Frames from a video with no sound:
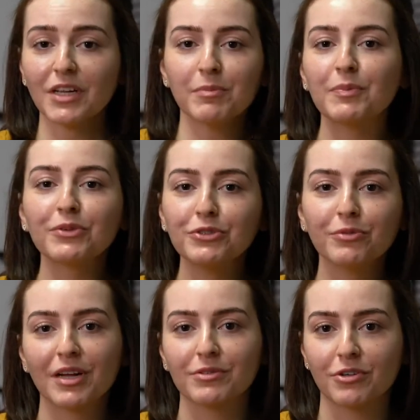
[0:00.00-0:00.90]
people knew
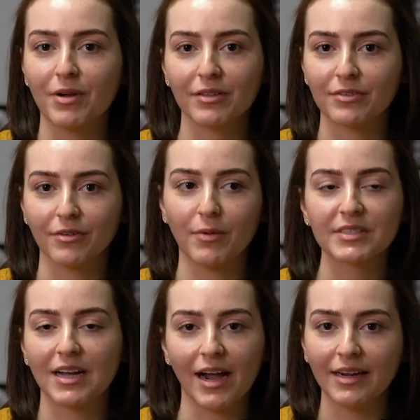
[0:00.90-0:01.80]
what I was going through. I
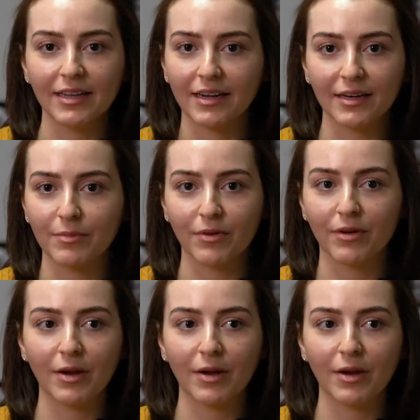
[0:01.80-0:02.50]
wasn't hiding it anymore.